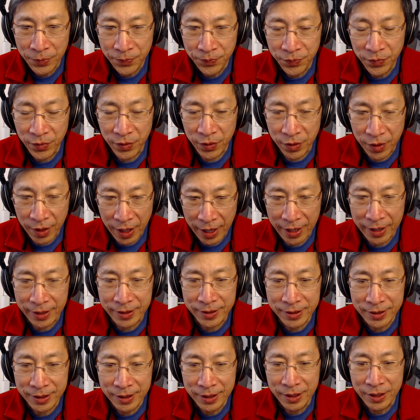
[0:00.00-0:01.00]

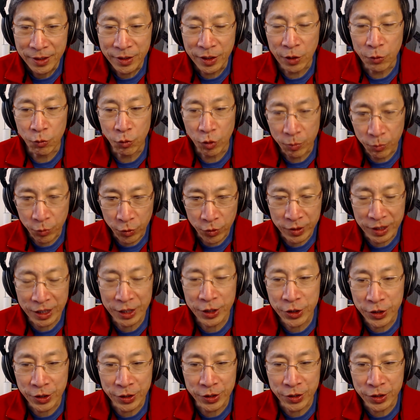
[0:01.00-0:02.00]
that there were
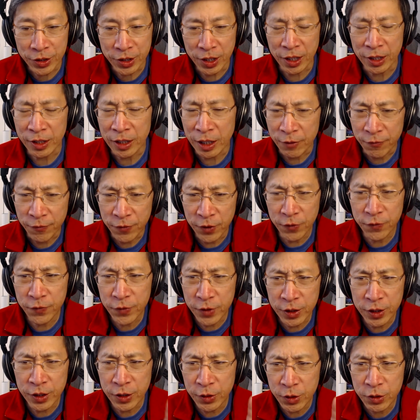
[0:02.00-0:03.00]
predictions saying that 50
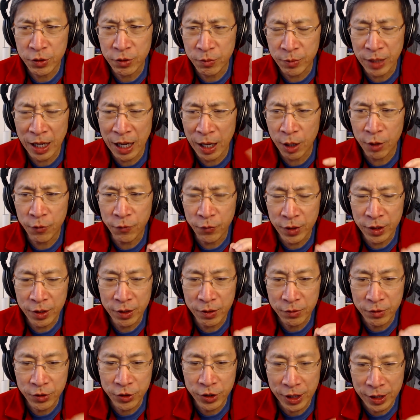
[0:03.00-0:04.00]
years from now, if we
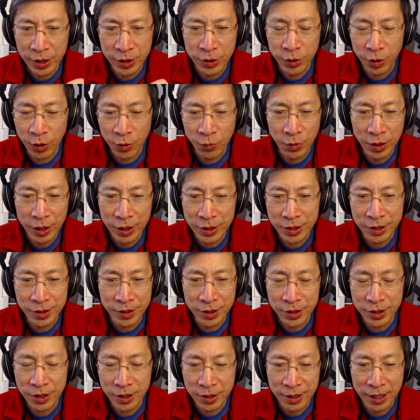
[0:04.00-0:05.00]
don't change our ways and
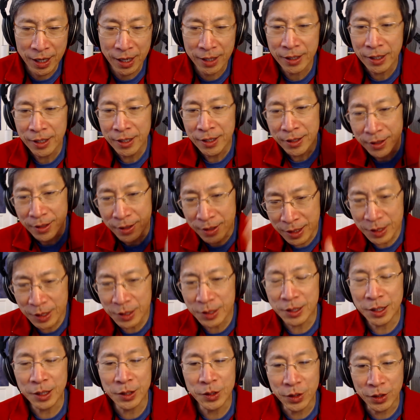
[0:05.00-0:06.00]
this and that, these
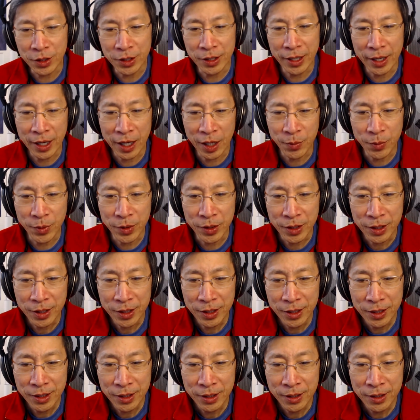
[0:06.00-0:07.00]
things are going to happen.
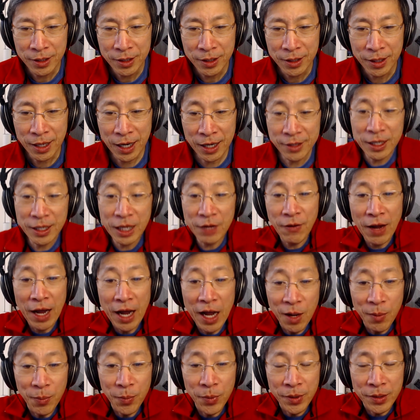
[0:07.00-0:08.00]
And they've
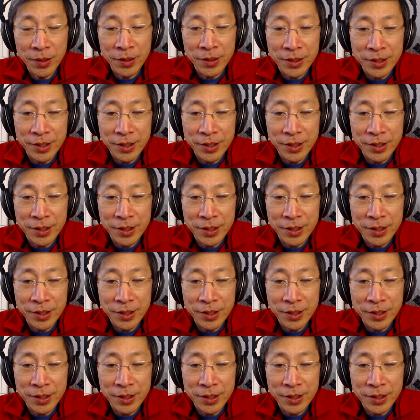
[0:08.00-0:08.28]
happened.